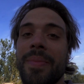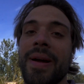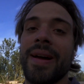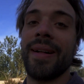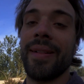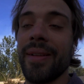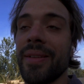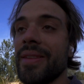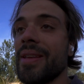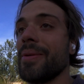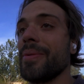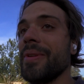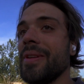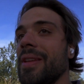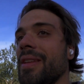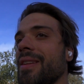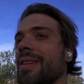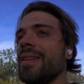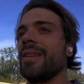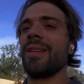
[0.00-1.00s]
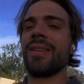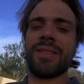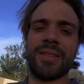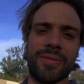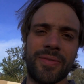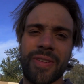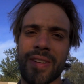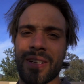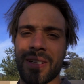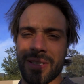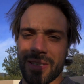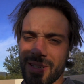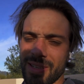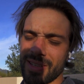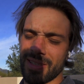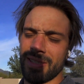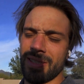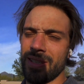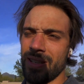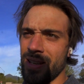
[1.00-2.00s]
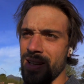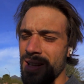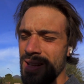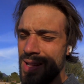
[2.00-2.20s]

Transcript: pallet that we needed to finish this.